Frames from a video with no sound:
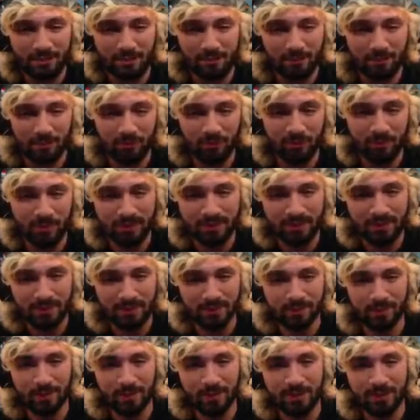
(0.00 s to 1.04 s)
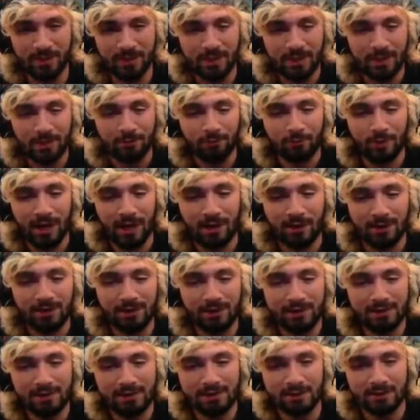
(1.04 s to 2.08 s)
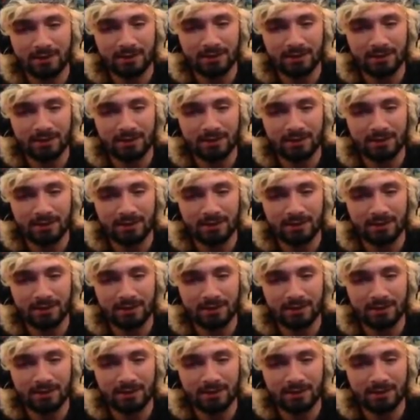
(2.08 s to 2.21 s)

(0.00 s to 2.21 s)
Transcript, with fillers: movement there, bruh. Rowlet.